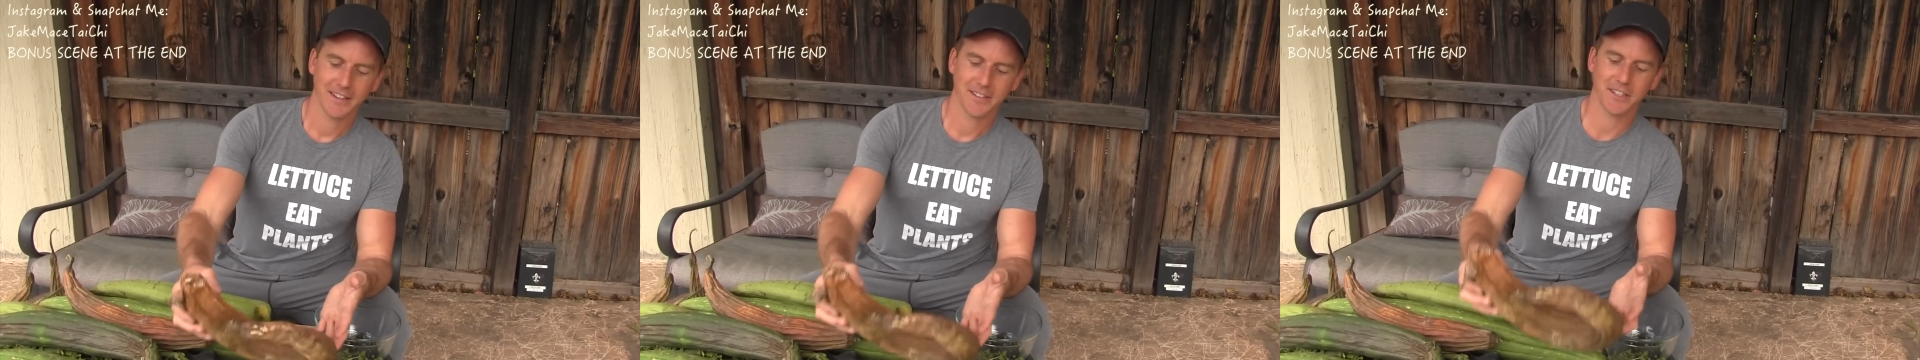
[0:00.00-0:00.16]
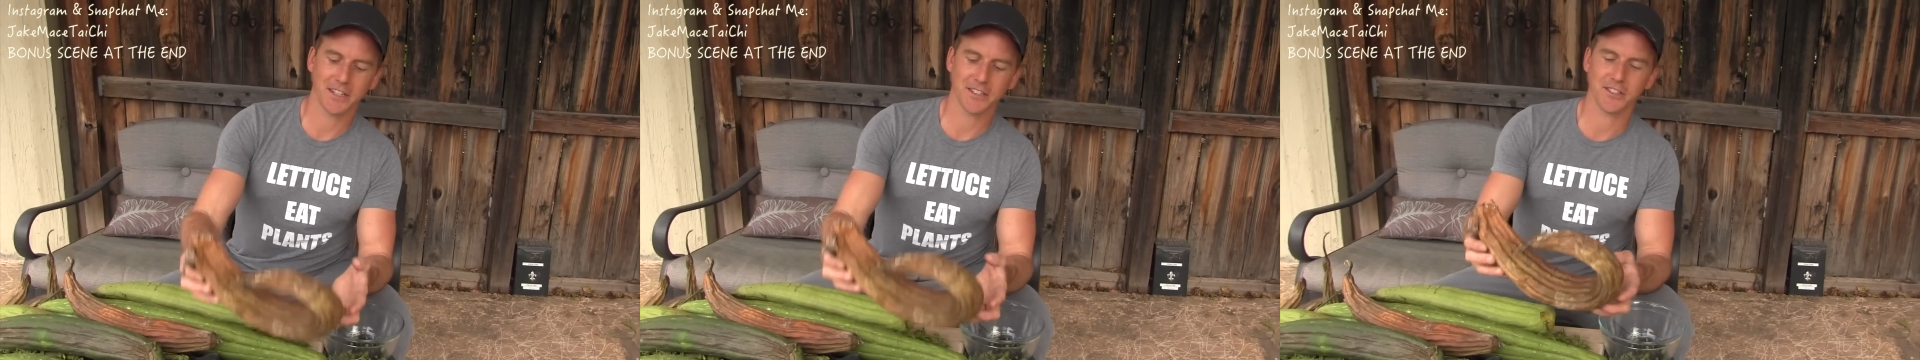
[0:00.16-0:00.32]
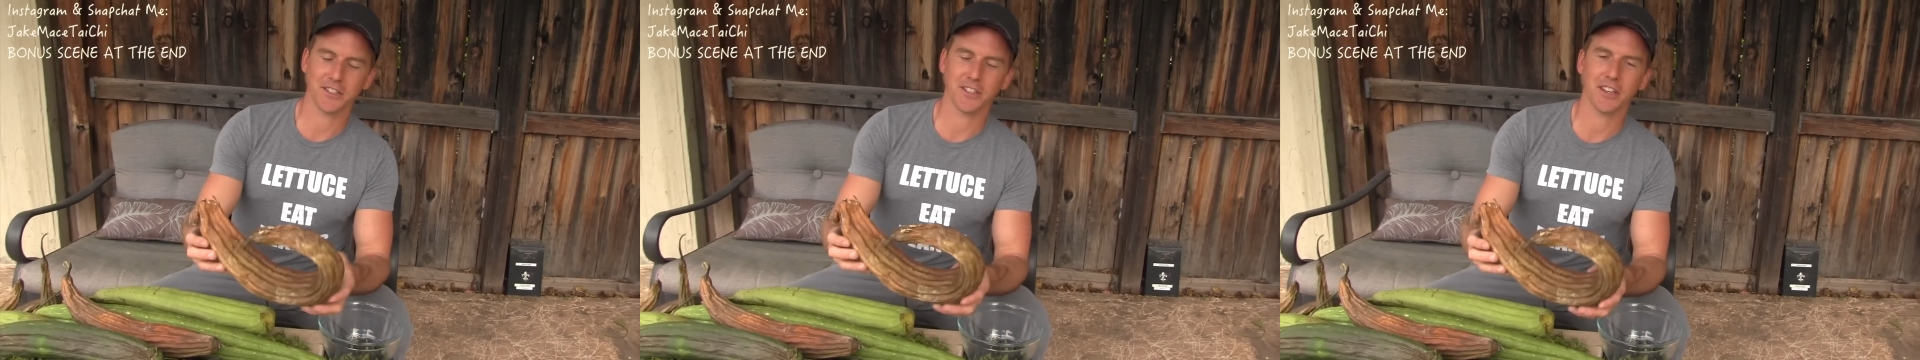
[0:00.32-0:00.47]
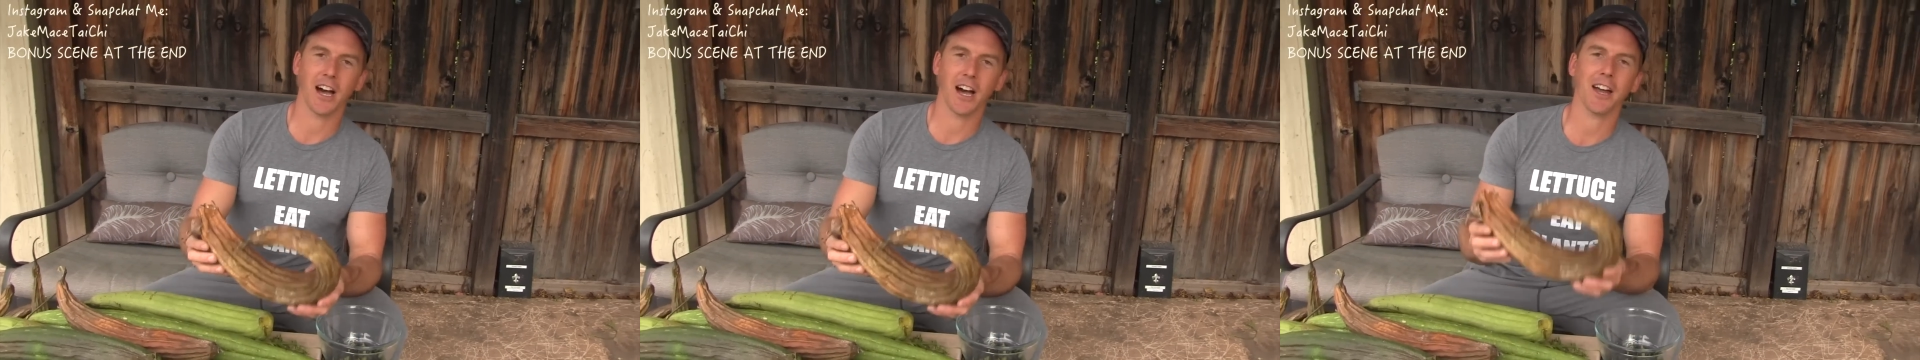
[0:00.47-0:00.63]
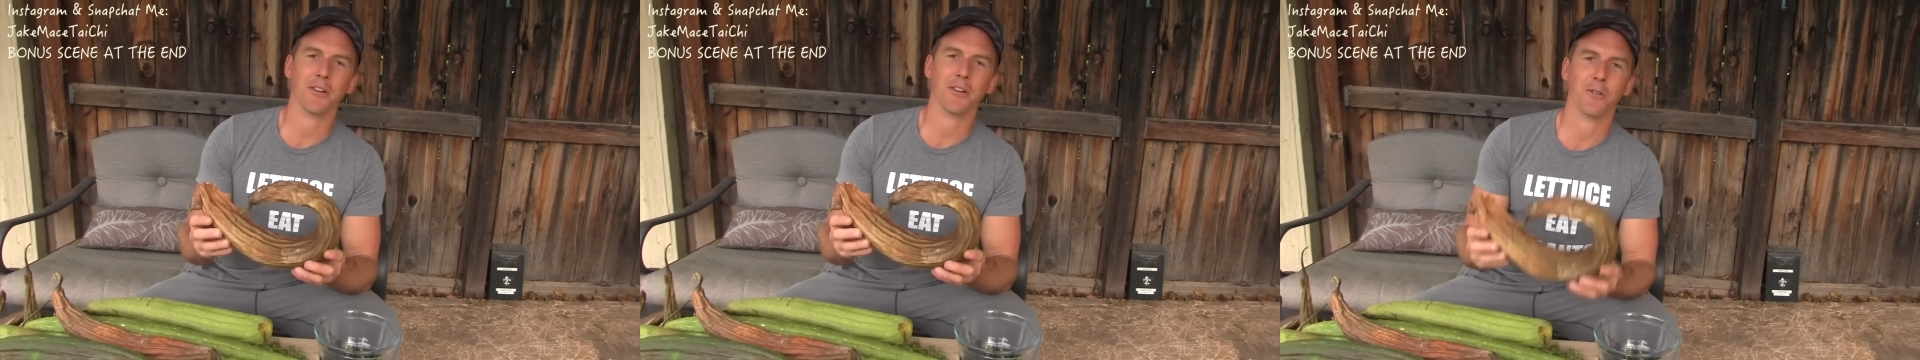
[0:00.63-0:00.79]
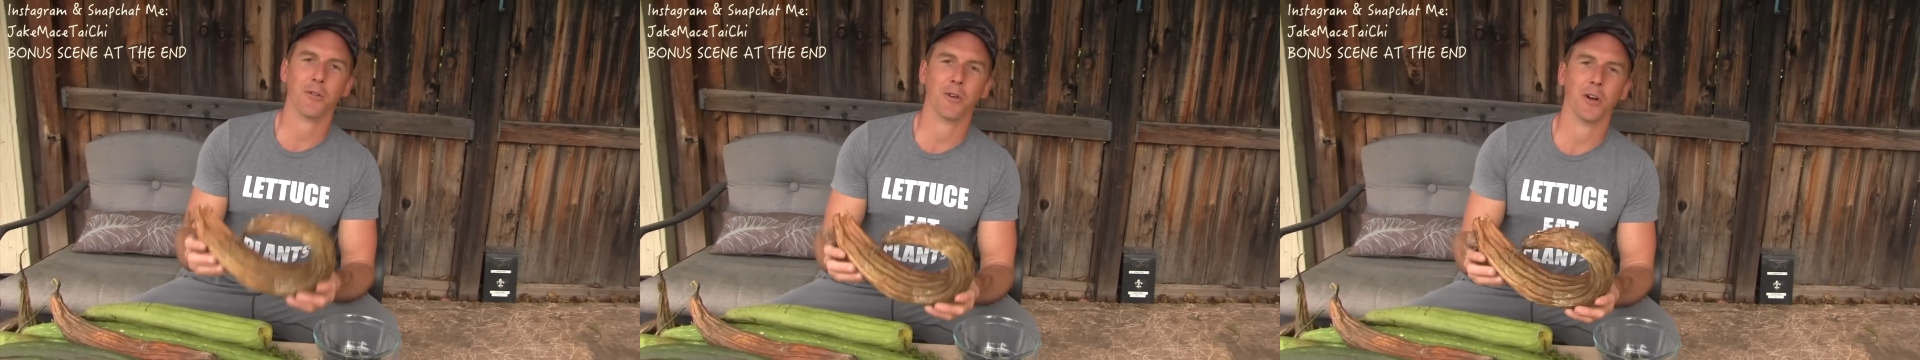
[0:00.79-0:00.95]
does
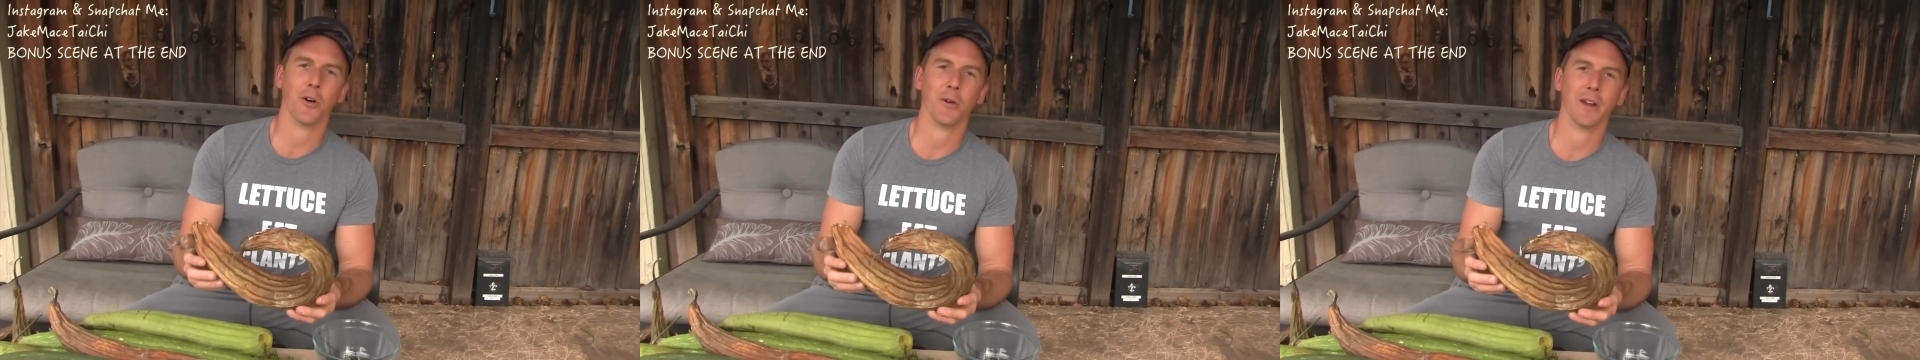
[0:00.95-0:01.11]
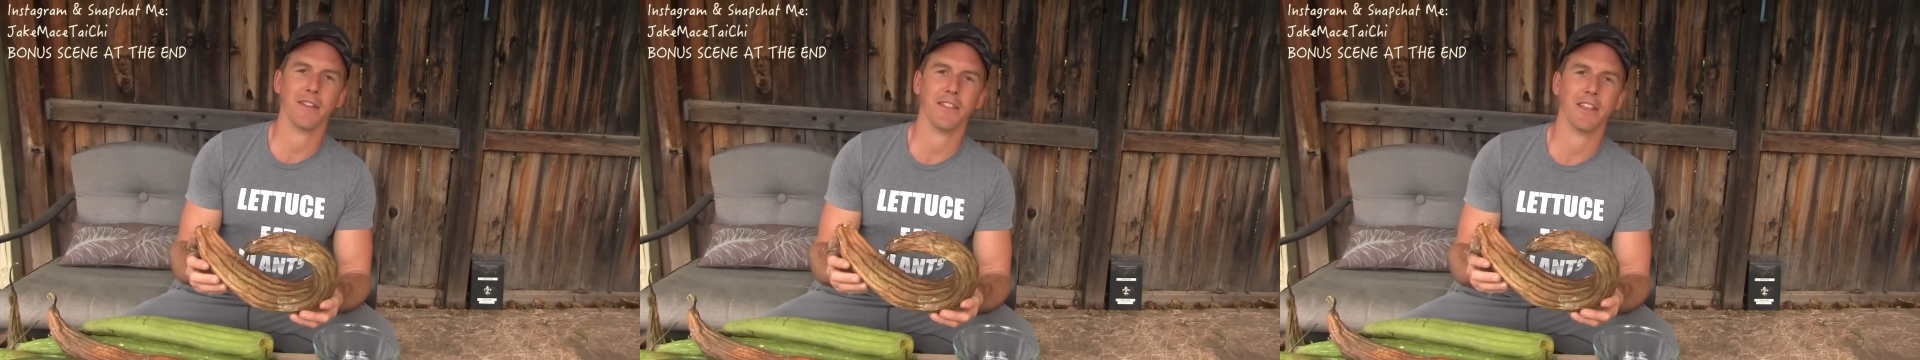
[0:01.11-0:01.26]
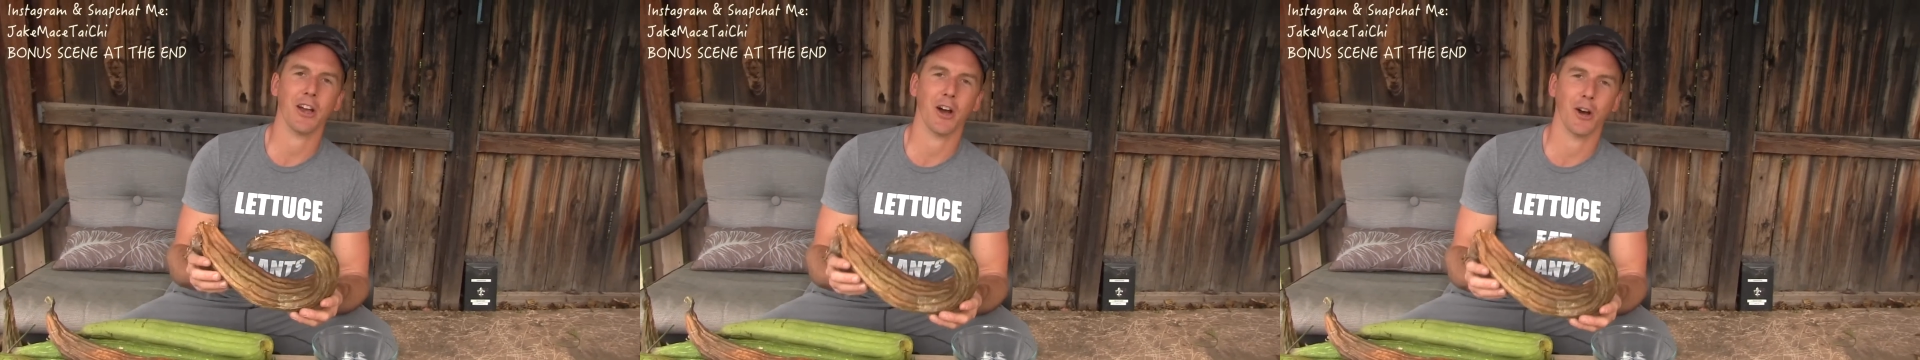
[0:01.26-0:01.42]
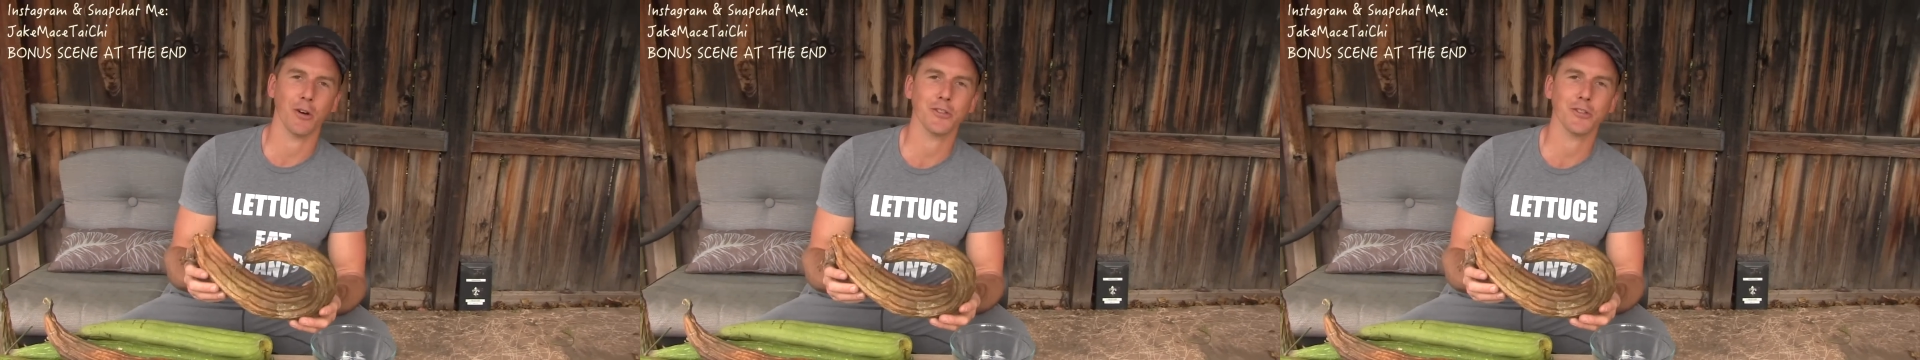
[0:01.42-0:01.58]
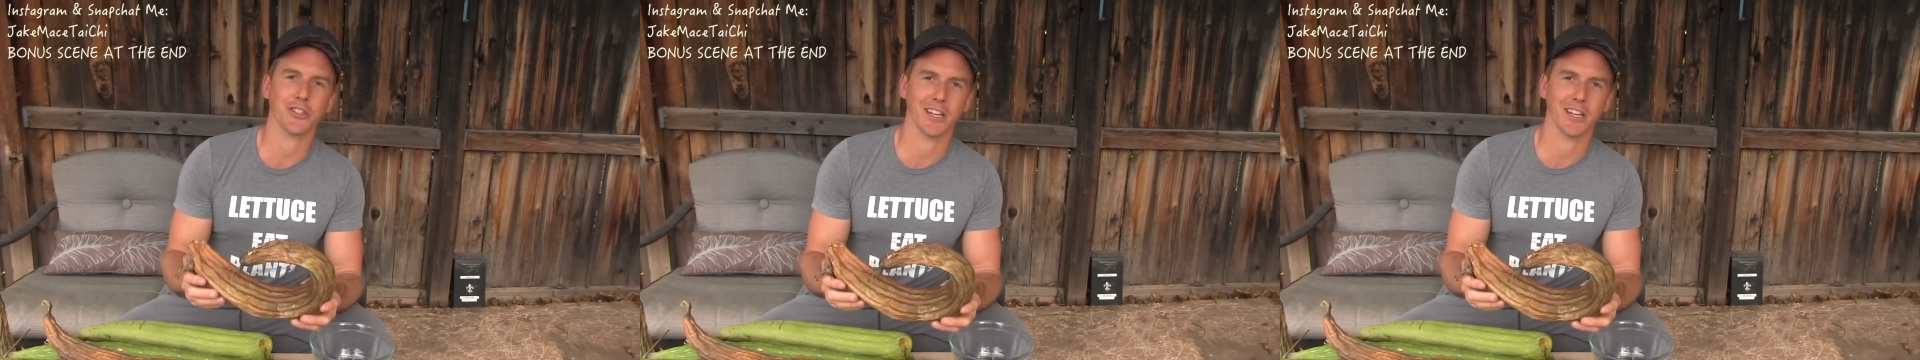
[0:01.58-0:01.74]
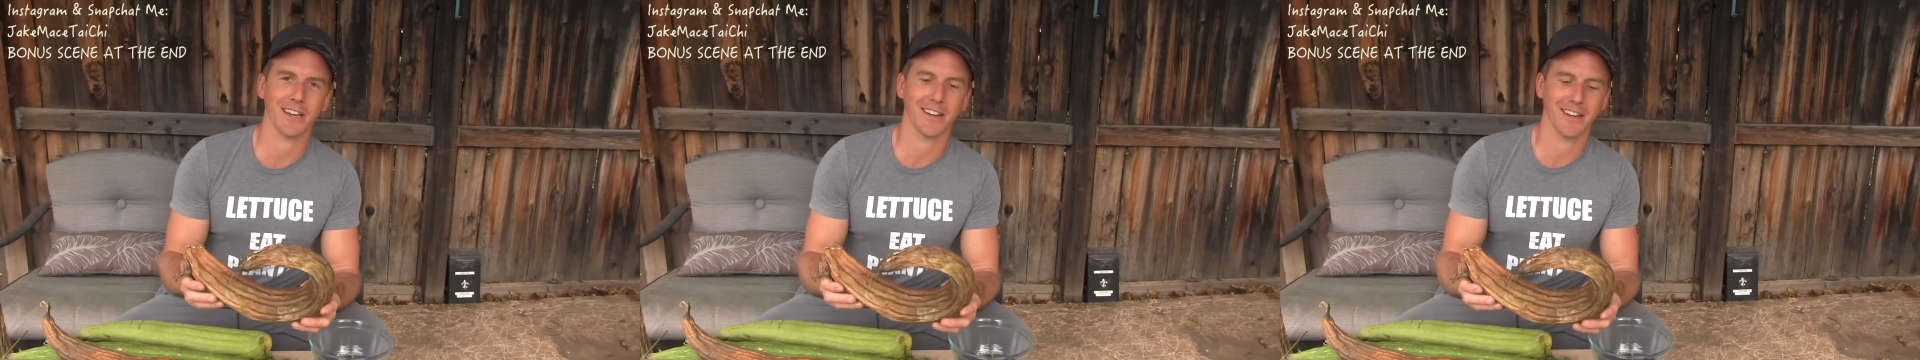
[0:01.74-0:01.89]
not grow in the
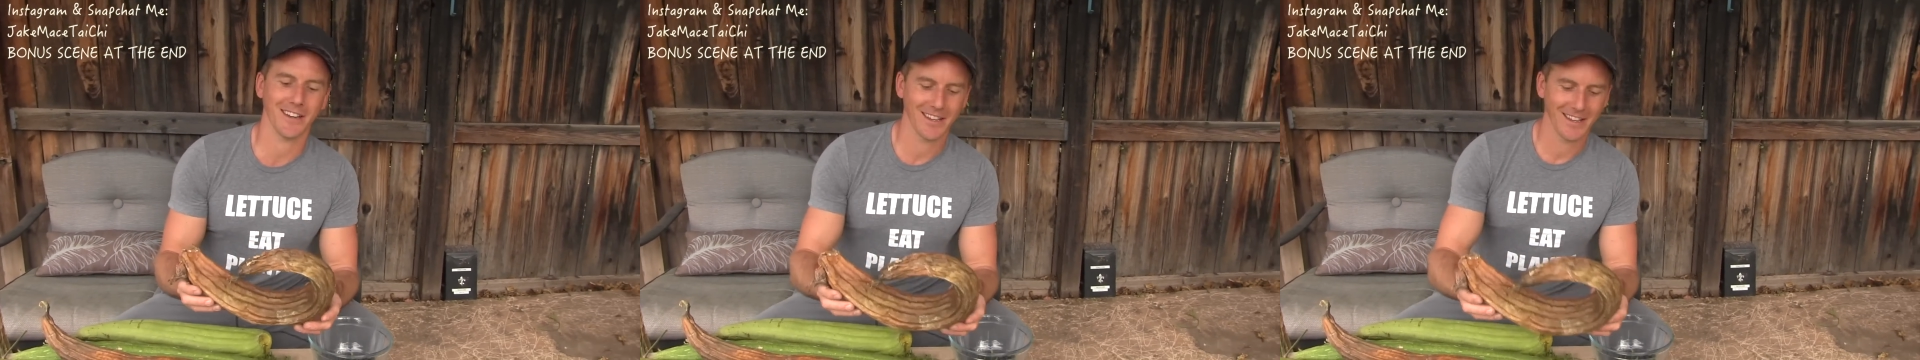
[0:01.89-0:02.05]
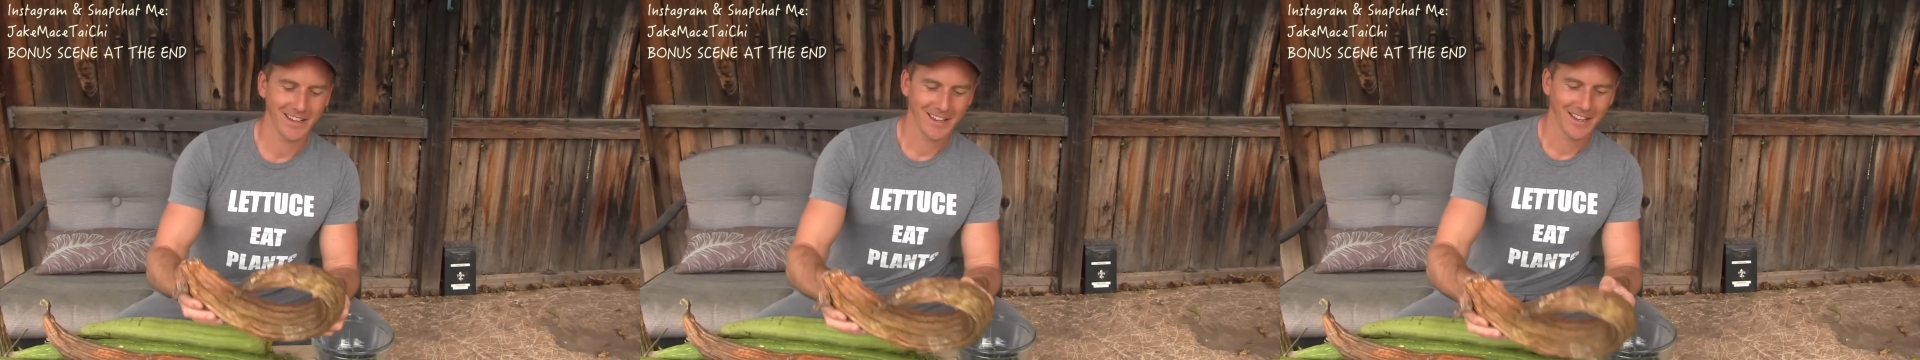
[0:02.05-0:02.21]
ocean